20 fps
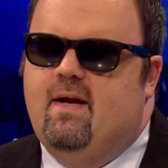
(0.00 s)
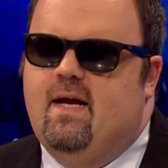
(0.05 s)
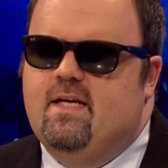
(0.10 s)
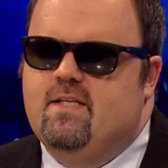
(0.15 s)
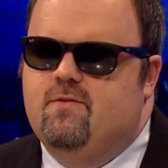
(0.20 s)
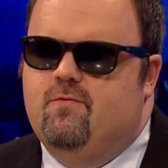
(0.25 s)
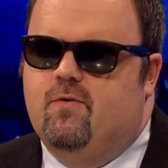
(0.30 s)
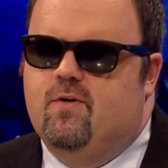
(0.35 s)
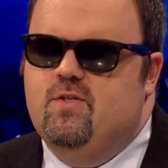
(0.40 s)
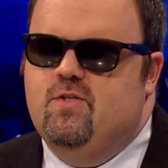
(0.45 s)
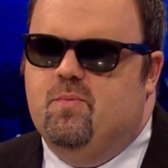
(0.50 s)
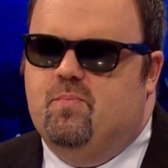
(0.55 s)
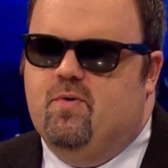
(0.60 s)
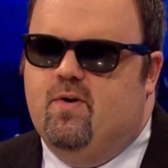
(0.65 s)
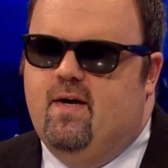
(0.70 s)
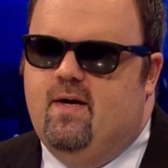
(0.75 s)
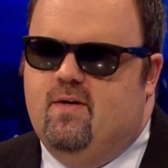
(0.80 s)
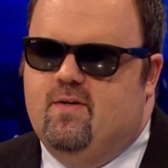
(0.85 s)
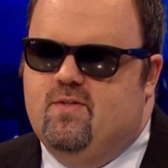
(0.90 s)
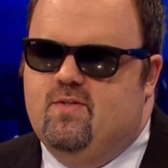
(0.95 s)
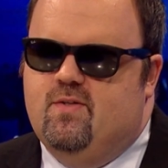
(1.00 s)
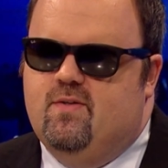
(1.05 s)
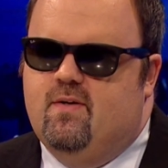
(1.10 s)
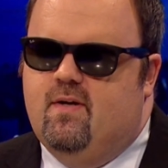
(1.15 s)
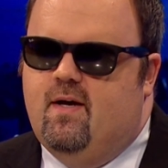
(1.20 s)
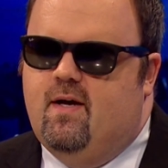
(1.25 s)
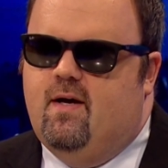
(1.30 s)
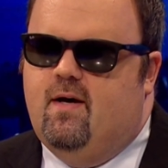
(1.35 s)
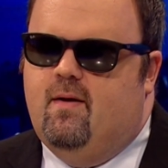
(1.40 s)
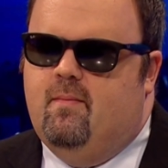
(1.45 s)
ask for is your prayers.
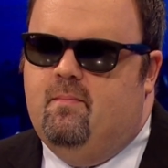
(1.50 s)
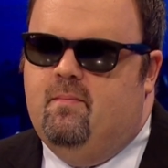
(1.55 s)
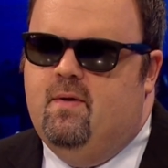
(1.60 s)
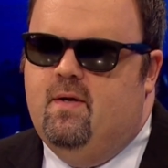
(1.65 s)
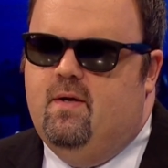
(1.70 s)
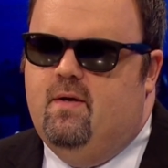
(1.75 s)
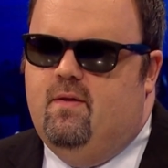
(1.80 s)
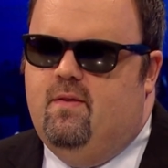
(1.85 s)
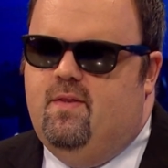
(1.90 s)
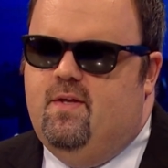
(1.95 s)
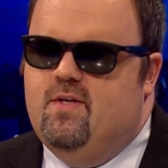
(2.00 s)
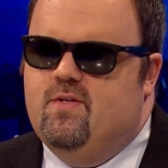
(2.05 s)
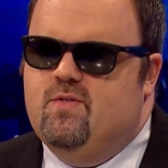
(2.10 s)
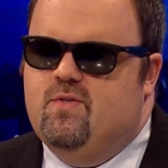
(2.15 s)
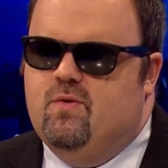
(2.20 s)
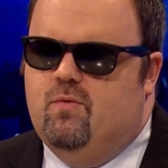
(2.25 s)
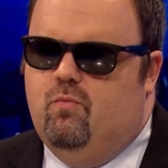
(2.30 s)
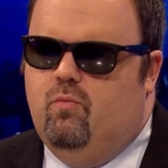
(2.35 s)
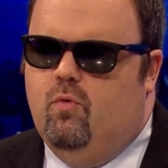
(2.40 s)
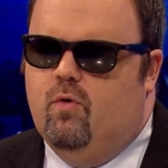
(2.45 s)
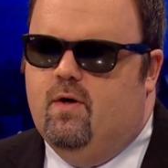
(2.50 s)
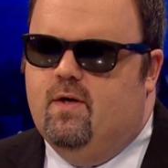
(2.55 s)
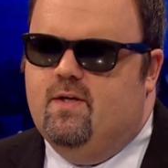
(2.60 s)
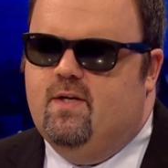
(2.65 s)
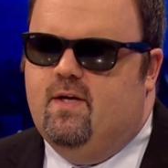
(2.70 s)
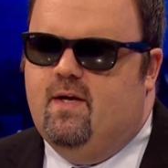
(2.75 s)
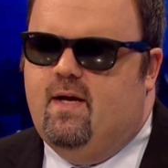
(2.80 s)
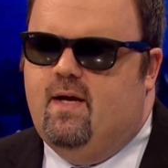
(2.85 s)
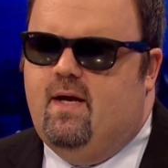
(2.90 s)
This work